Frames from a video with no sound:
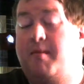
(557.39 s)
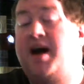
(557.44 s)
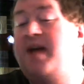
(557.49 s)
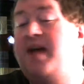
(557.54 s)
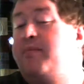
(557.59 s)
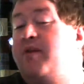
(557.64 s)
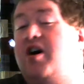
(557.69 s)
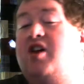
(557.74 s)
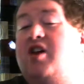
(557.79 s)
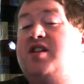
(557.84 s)

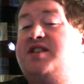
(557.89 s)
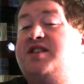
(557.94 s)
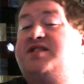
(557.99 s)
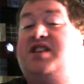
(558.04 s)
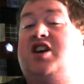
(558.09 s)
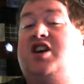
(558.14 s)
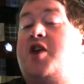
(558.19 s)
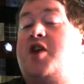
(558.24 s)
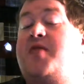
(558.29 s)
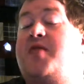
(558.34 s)

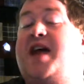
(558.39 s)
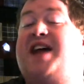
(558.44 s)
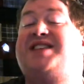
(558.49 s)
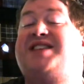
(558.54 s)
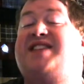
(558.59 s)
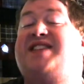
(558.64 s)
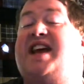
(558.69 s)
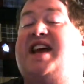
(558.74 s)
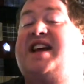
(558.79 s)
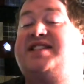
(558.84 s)
policy on that
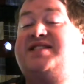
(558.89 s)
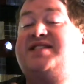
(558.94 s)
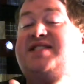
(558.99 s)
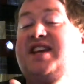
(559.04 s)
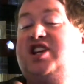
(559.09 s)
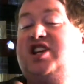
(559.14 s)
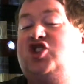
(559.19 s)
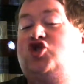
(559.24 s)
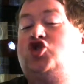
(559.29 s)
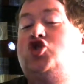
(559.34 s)
stands,
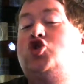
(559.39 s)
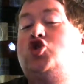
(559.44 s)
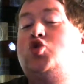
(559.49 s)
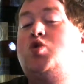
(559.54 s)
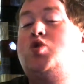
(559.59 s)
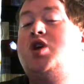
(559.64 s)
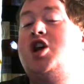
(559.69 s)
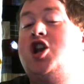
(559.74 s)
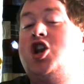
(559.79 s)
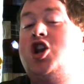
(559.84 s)
they
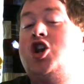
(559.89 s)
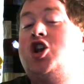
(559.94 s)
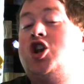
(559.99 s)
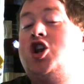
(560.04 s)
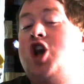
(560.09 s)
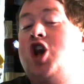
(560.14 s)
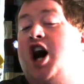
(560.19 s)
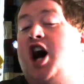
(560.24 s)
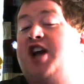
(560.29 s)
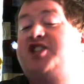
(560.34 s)
do
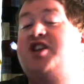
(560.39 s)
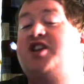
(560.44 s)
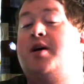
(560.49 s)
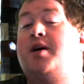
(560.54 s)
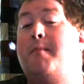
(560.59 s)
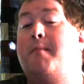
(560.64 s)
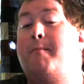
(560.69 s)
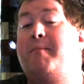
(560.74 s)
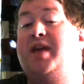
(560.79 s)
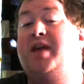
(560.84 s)
not
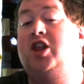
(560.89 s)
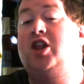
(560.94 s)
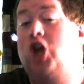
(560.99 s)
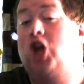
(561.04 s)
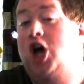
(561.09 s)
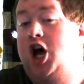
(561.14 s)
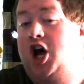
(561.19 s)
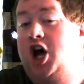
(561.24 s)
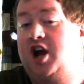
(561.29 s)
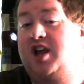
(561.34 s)

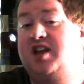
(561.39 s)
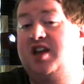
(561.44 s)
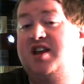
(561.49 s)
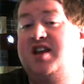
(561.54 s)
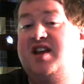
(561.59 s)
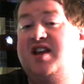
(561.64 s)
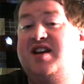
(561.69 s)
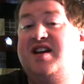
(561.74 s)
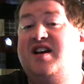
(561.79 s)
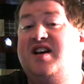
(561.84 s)
belong.
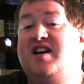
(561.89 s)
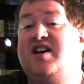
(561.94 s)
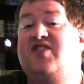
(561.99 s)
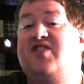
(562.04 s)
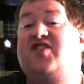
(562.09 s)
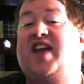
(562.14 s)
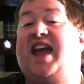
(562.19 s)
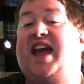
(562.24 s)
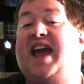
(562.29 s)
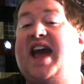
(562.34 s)

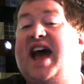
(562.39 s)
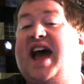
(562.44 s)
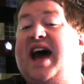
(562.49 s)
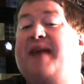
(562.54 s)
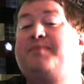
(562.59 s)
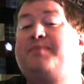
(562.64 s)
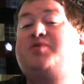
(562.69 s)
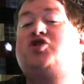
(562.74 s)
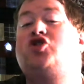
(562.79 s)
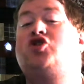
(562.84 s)
They
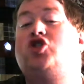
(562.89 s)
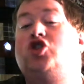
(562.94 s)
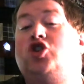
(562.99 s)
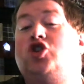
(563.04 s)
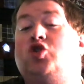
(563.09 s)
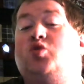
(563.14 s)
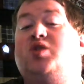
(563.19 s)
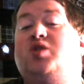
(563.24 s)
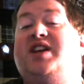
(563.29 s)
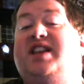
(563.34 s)

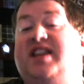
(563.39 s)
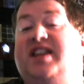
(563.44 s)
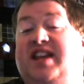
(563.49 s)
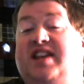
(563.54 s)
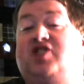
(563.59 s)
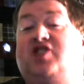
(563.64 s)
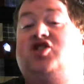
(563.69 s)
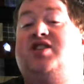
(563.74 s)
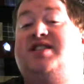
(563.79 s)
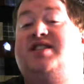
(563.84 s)
absolutely
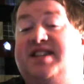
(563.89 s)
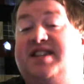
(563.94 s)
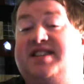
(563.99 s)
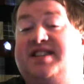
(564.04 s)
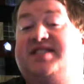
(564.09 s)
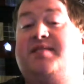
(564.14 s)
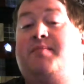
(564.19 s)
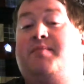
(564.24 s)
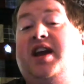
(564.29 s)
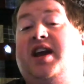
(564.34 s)
need to
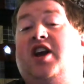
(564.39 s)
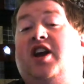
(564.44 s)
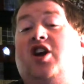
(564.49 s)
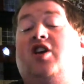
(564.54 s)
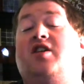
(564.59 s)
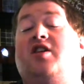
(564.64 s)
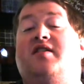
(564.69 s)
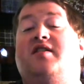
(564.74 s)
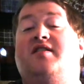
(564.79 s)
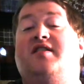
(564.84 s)

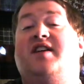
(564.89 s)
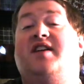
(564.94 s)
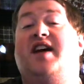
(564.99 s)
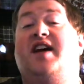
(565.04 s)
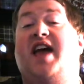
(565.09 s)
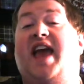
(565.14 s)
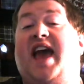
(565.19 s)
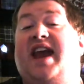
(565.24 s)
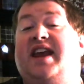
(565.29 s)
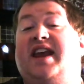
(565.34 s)
disappear.
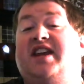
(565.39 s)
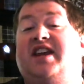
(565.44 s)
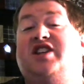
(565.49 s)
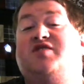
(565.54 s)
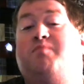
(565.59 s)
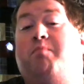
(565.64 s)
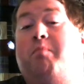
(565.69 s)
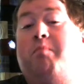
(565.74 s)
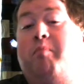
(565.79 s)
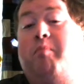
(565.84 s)
And it
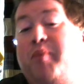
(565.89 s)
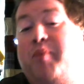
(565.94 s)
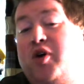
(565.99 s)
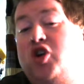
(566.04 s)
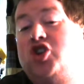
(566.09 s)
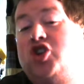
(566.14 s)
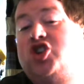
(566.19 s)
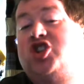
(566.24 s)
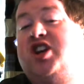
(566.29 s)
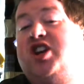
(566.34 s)
is
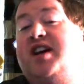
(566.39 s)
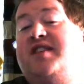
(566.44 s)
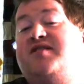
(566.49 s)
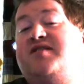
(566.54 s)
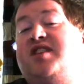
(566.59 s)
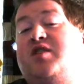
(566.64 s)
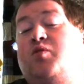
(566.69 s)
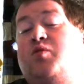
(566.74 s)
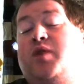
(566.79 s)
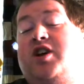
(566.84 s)

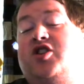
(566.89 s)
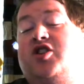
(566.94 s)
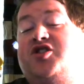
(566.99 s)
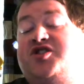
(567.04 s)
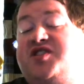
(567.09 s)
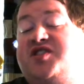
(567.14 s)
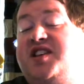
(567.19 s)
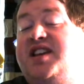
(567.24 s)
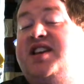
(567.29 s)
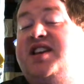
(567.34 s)
bullshit that we are
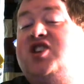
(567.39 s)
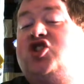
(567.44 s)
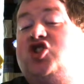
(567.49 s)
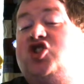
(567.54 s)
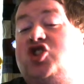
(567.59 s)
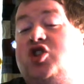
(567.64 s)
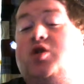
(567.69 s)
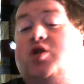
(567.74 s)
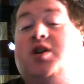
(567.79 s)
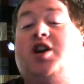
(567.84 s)
seeing
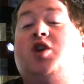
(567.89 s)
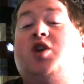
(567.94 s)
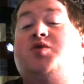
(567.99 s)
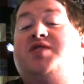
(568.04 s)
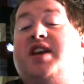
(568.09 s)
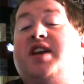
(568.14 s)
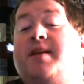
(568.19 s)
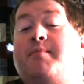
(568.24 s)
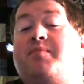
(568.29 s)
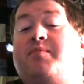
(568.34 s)

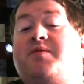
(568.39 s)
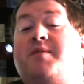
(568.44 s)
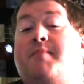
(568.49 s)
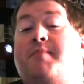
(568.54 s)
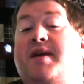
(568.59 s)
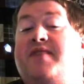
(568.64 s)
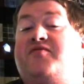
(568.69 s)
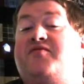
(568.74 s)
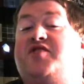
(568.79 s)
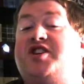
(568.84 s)
studios
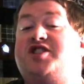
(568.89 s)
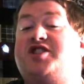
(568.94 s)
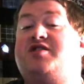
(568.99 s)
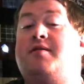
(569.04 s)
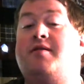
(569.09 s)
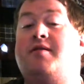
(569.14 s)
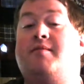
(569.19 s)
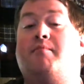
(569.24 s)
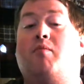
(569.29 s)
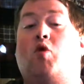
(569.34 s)
implement
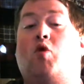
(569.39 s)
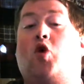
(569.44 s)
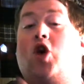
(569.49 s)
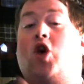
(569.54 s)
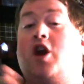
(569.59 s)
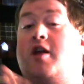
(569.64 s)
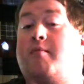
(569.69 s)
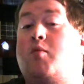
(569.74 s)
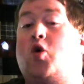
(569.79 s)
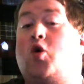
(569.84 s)
this
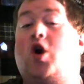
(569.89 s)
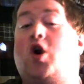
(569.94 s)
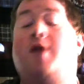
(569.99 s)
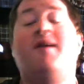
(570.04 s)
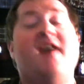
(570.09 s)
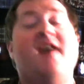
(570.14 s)
more and more.